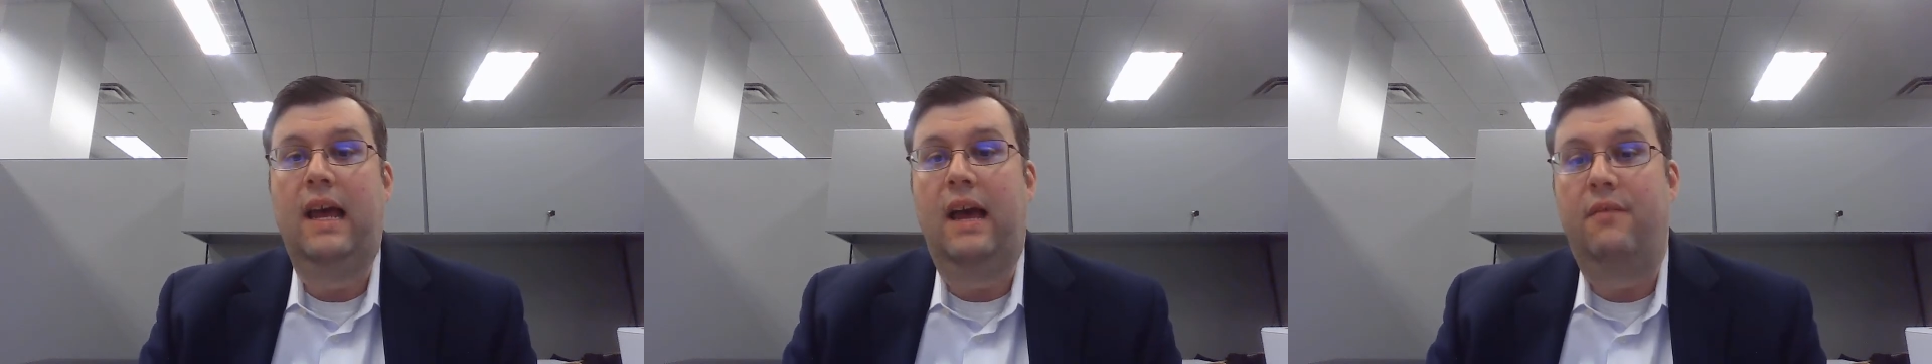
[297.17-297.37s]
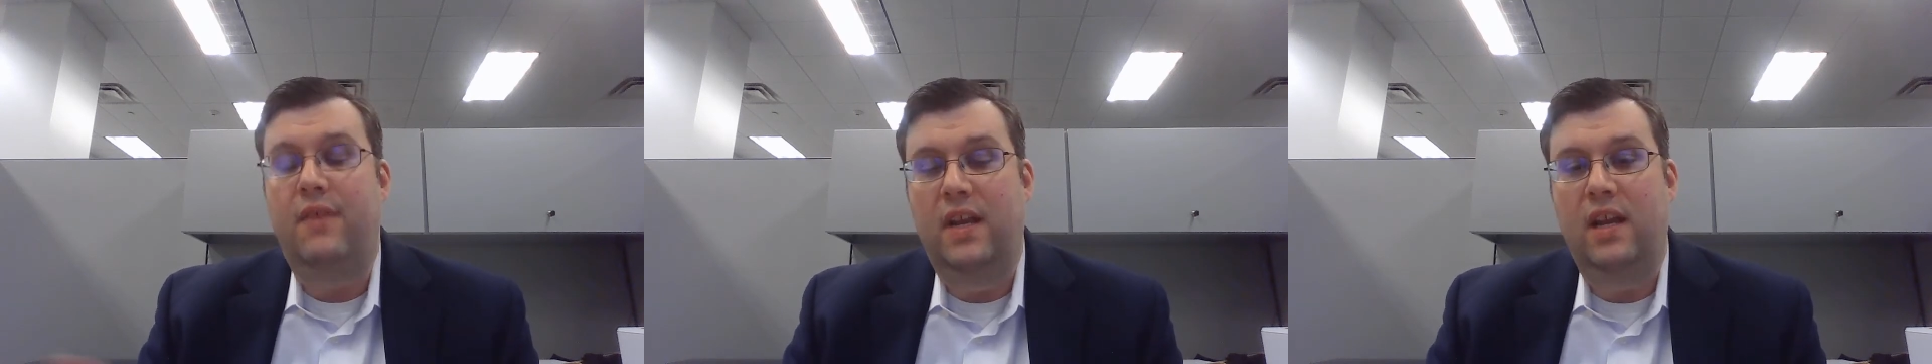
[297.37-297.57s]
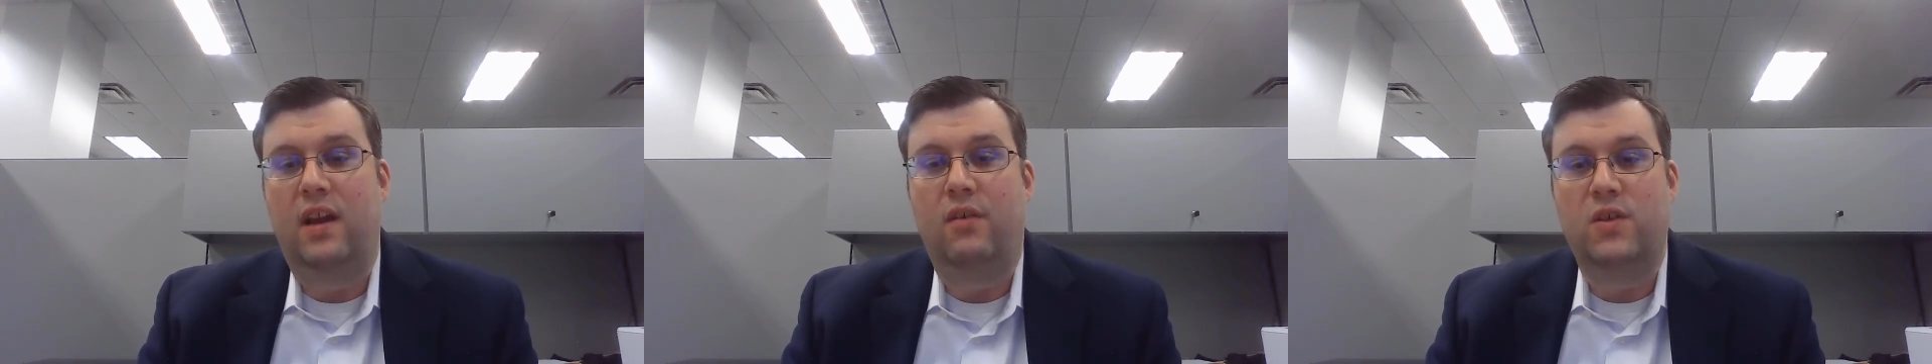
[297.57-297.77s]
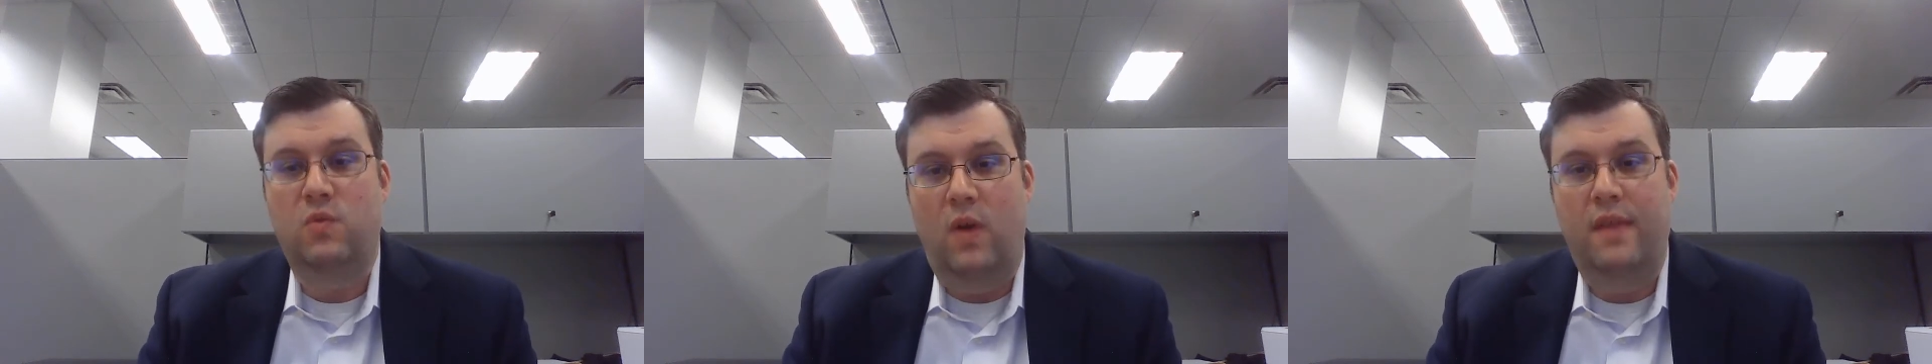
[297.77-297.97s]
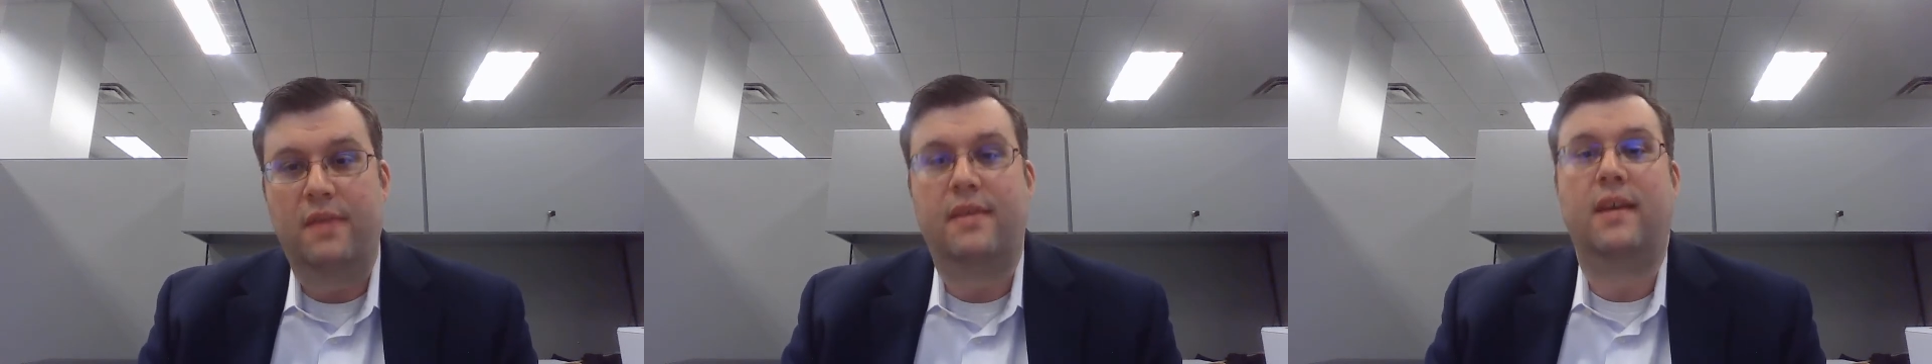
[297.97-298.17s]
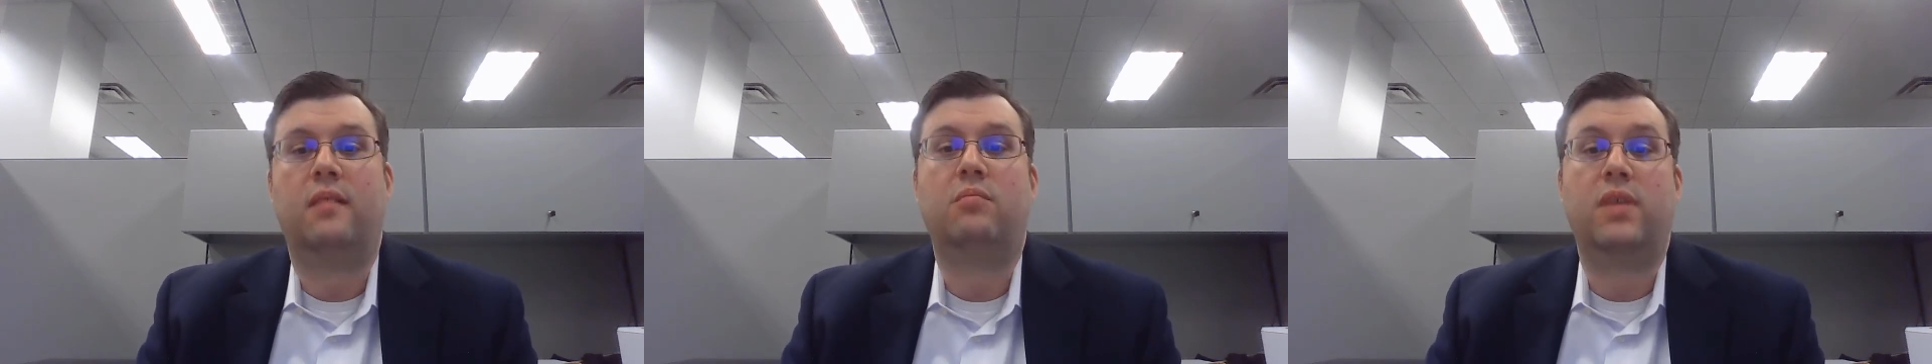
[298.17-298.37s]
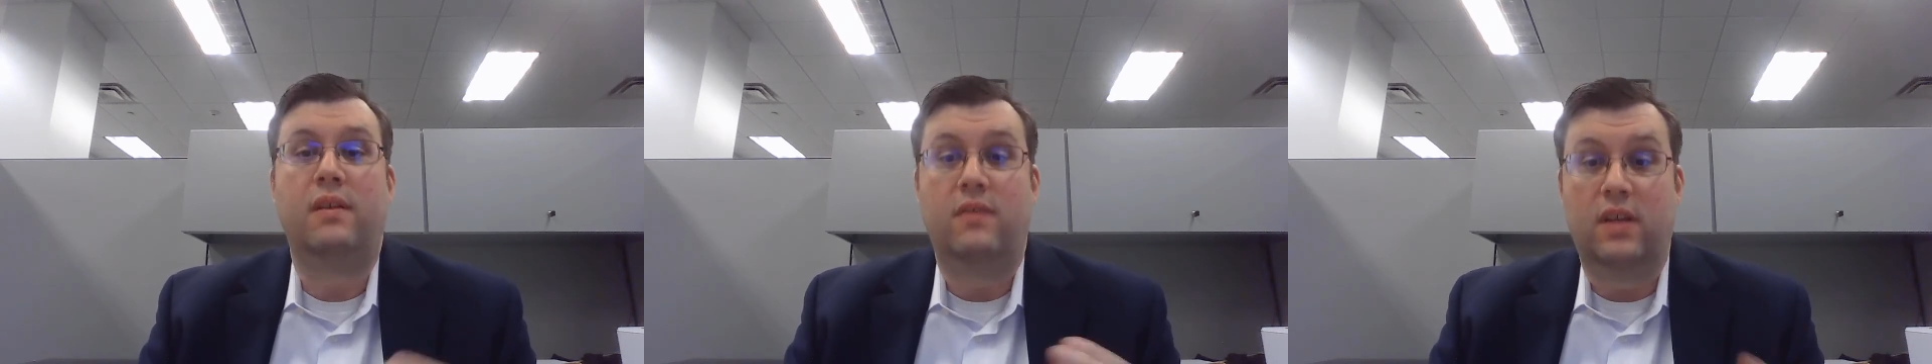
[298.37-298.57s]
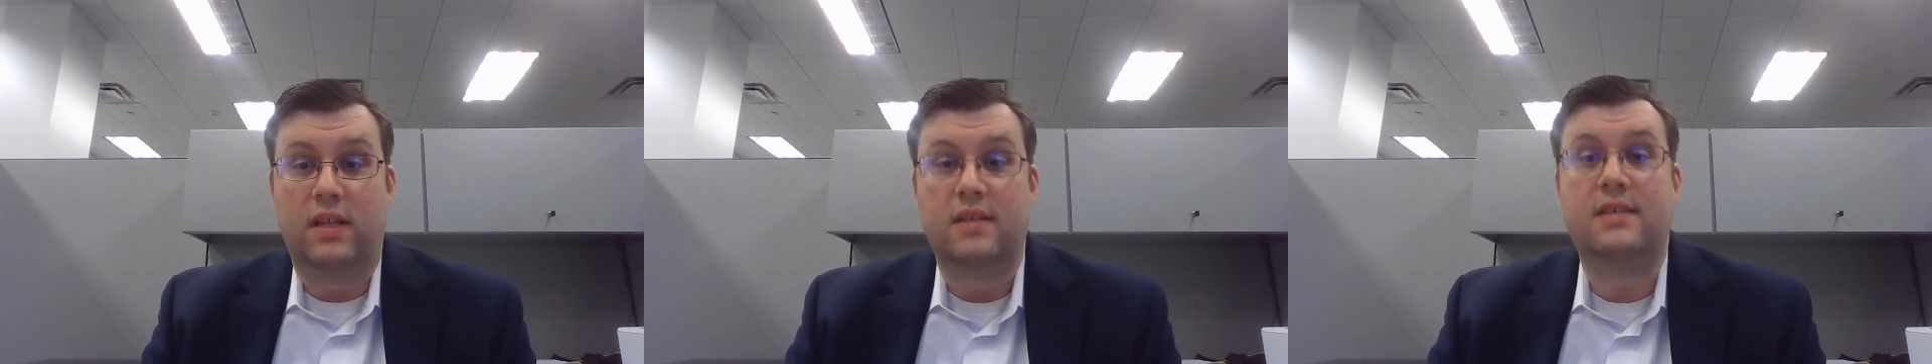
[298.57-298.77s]
a video is one thing, but
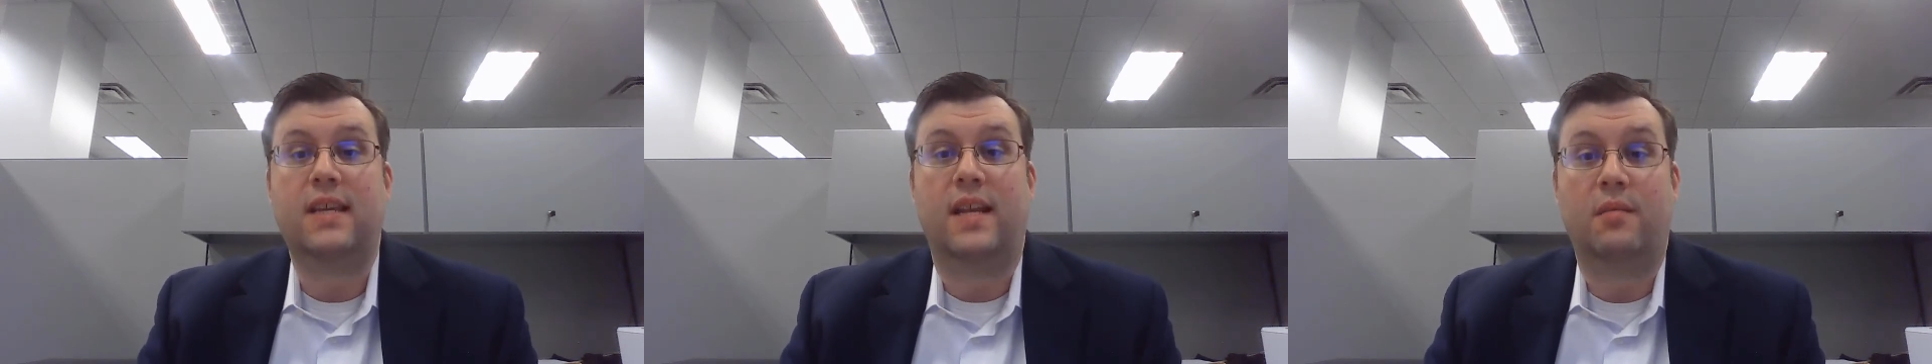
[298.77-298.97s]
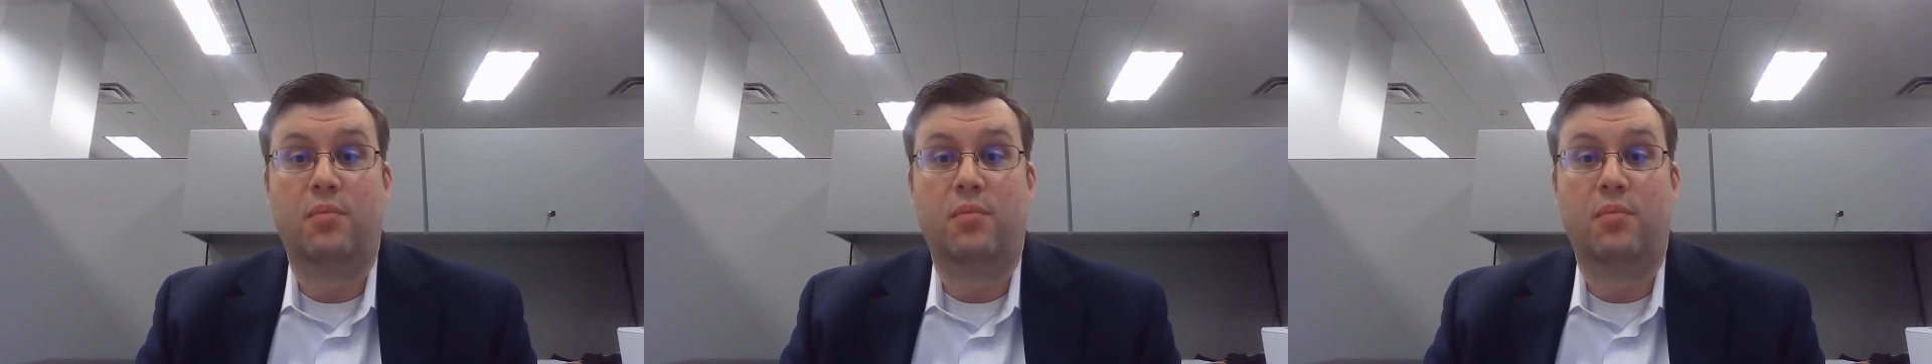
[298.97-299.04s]
if you can see it